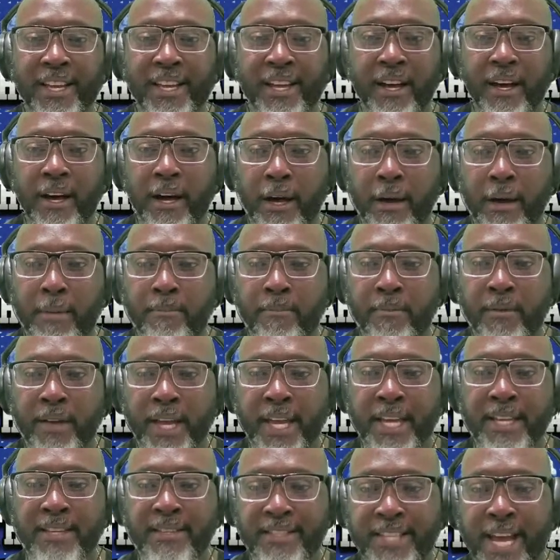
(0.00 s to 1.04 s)
uh,
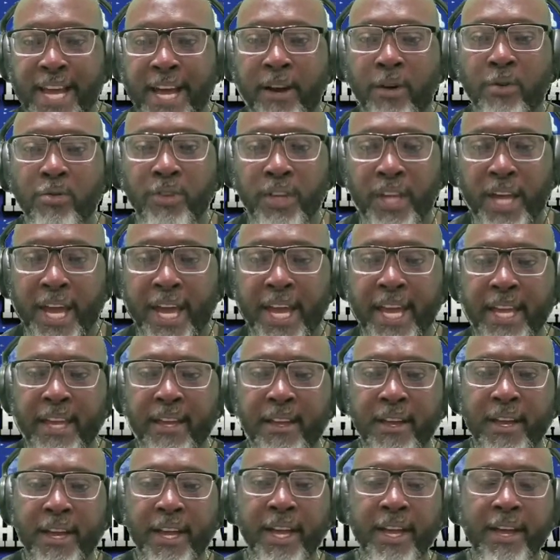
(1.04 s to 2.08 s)
is that okay?